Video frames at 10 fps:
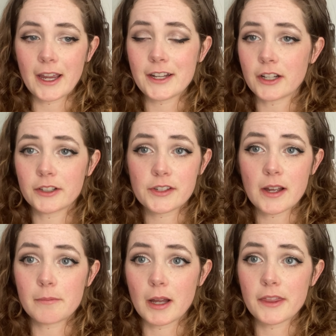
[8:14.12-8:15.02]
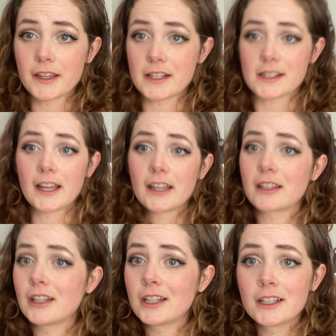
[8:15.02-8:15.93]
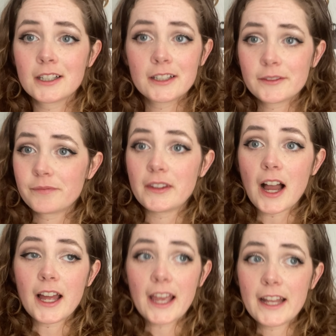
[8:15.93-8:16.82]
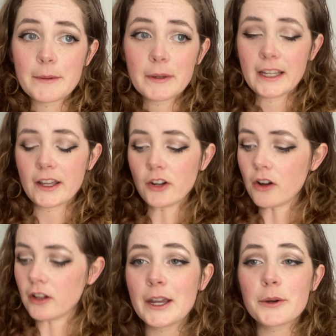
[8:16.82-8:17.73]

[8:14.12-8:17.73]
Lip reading: $8 a month is like not any money at all. It